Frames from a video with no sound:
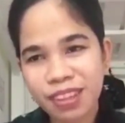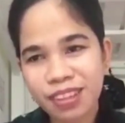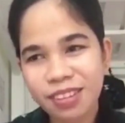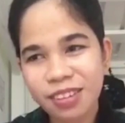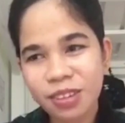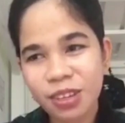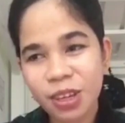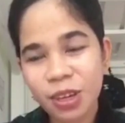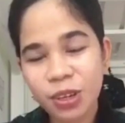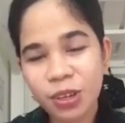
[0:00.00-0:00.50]

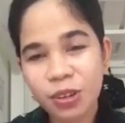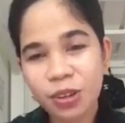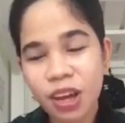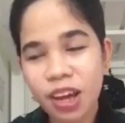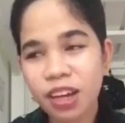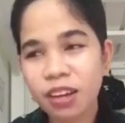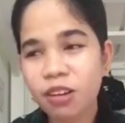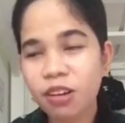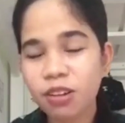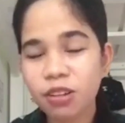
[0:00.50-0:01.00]
So, ayan.
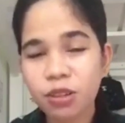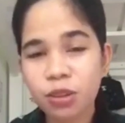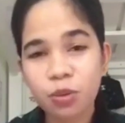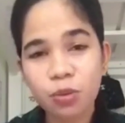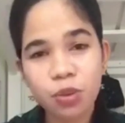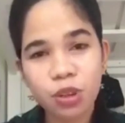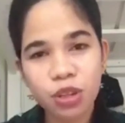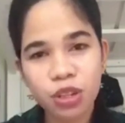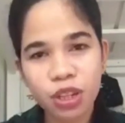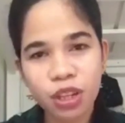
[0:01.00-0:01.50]
And also
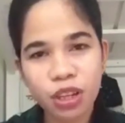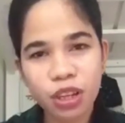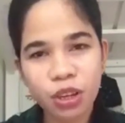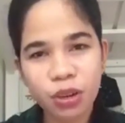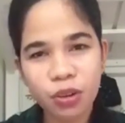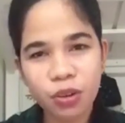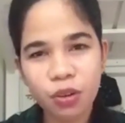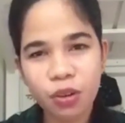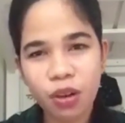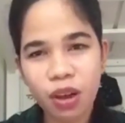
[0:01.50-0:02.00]
wishing
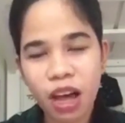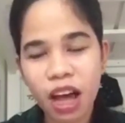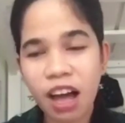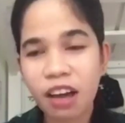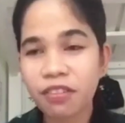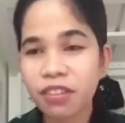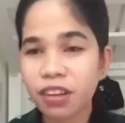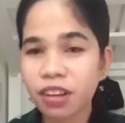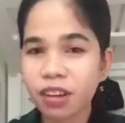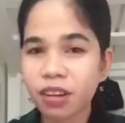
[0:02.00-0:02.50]
you
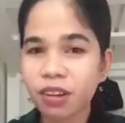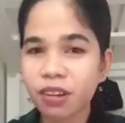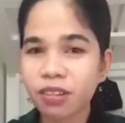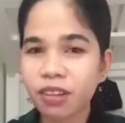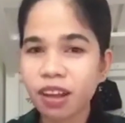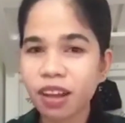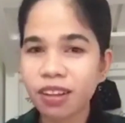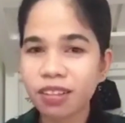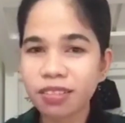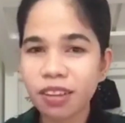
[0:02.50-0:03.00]
having a good
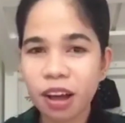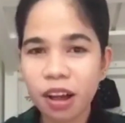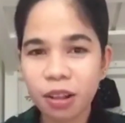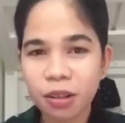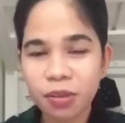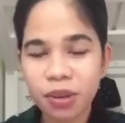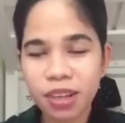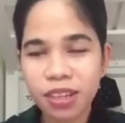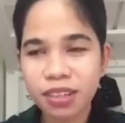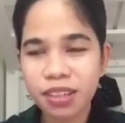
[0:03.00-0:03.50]
health
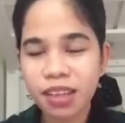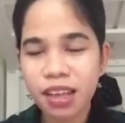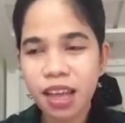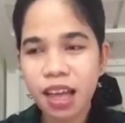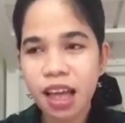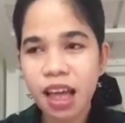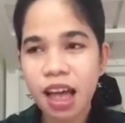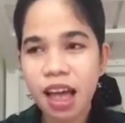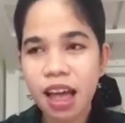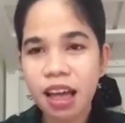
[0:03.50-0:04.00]
always,
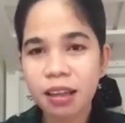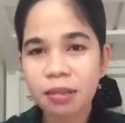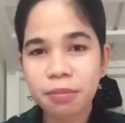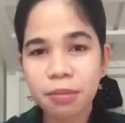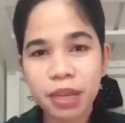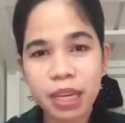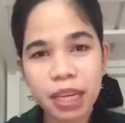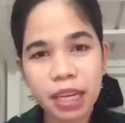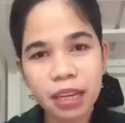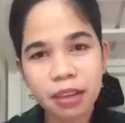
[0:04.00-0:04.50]
and
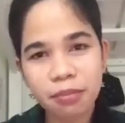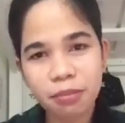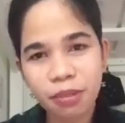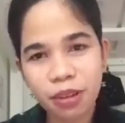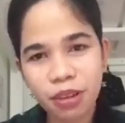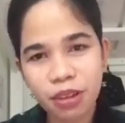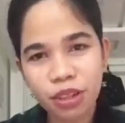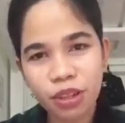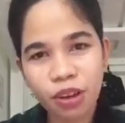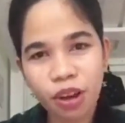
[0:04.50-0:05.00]
may God
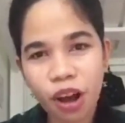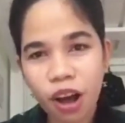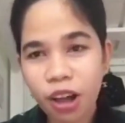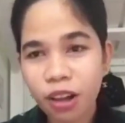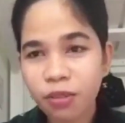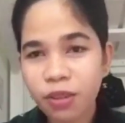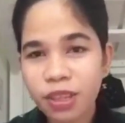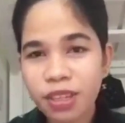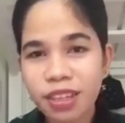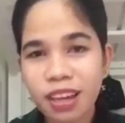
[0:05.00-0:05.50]
bless you
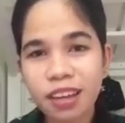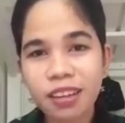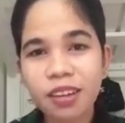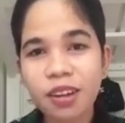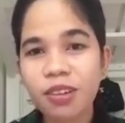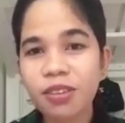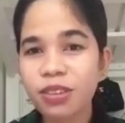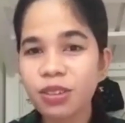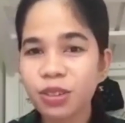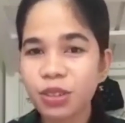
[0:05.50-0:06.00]
always, and
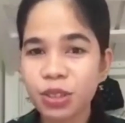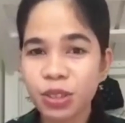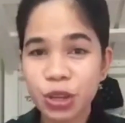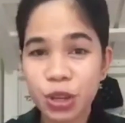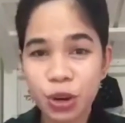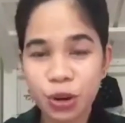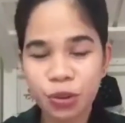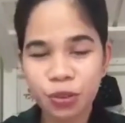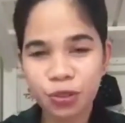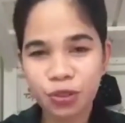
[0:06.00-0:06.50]
also to
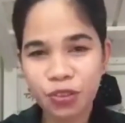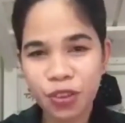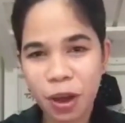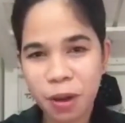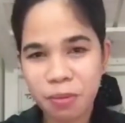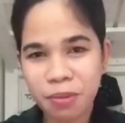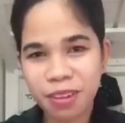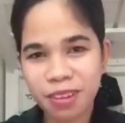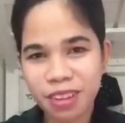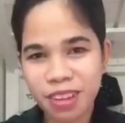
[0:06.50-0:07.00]
your
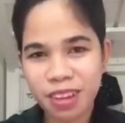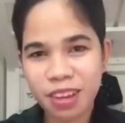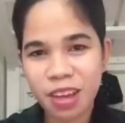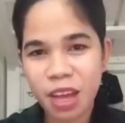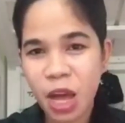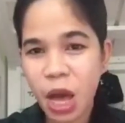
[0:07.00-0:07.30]
family.